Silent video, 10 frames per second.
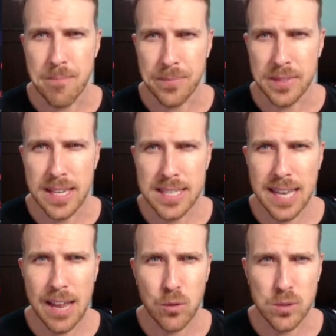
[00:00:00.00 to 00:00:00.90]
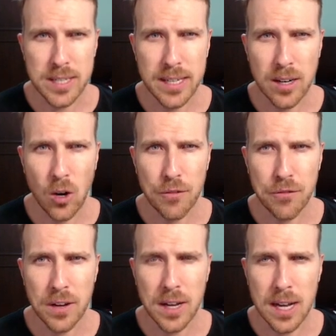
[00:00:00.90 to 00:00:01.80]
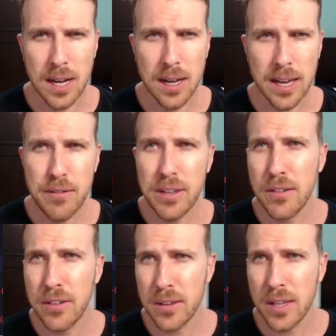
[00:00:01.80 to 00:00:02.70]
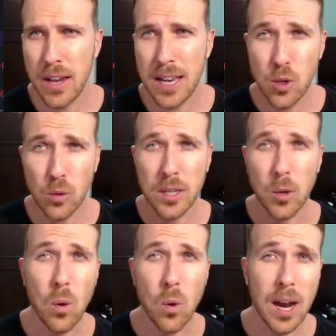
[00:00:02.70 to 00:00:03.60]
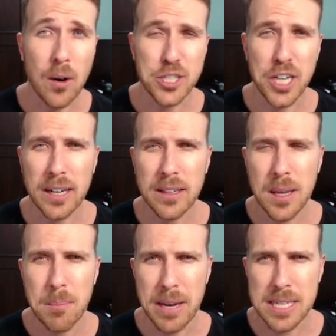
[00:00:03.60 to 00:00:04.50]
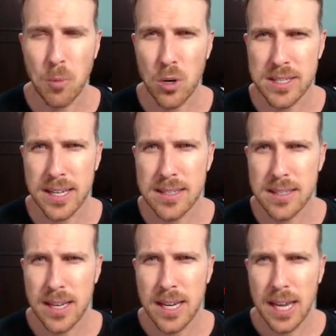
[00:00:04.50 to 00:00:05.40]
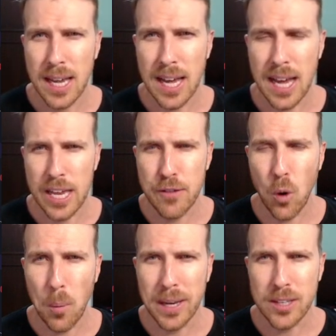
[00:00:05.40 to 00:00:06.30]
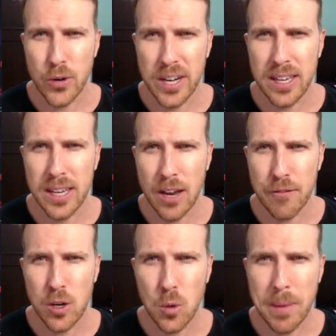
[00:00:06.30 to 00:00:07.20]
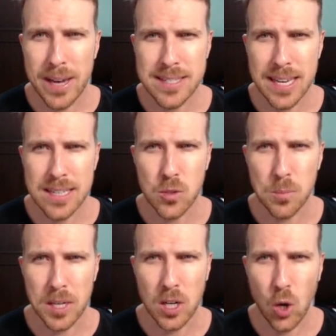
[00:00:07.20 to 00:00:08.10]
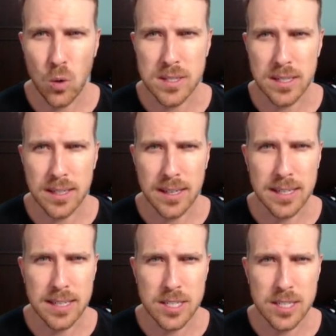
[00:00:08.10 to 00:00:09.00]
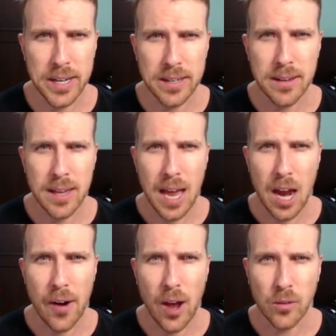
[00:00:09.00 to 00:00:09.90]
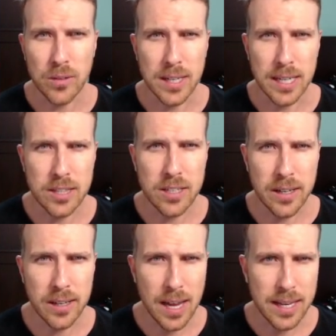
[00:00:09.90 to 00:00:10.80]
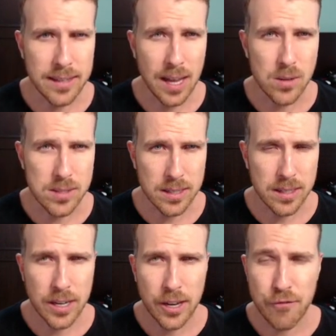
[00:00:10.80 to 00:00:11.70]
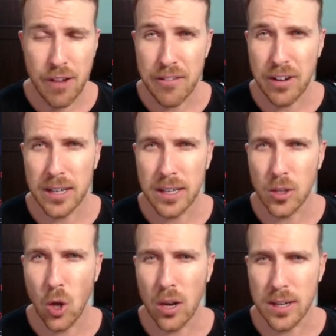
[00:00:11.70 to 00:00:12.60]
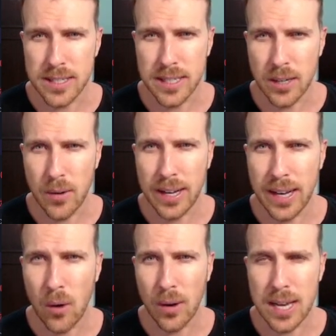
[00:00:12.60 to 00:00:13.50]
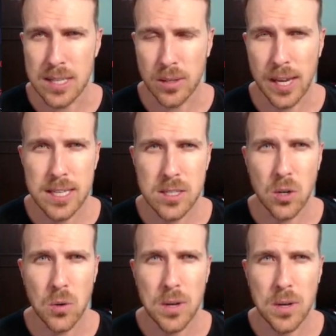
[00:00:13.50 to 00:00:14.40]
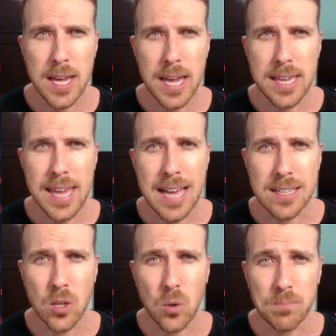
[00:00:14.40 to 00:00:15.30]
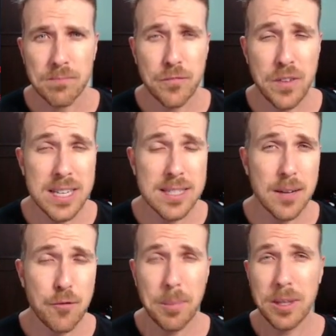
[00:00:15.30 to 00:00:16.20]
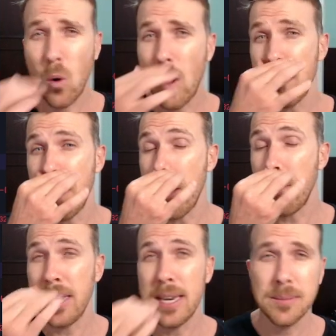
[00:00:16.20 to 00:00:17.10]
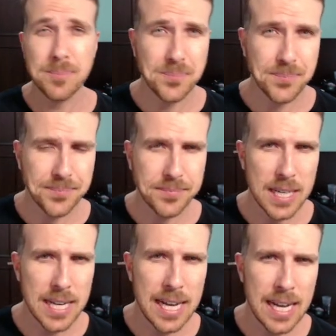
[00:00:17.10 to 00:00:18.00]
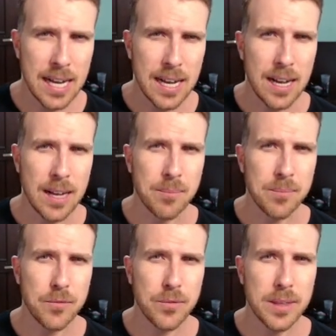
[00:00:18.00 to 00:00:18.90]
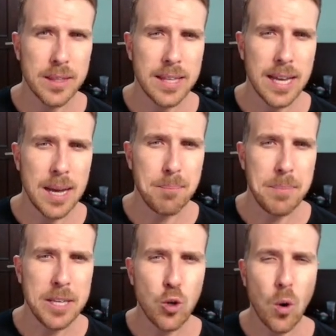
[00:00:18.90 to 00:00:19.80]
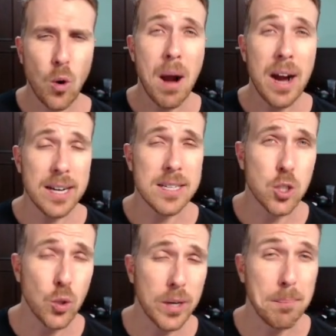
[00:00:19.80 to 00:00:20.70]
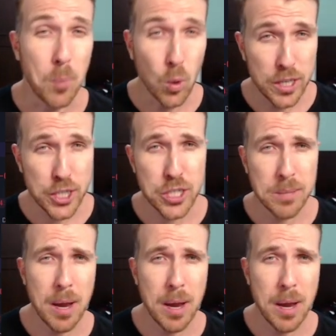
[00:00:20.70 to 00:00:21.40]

these levels here of even let's go to the 1 hour chart, makes more sense. If you open a trade here, I think it would make sense to be closing this trade around $39,500 here right now, guys. Okay, so yeah, so things for Bitcoin, in my opinion, the Bitcoin market is looking bullish, in my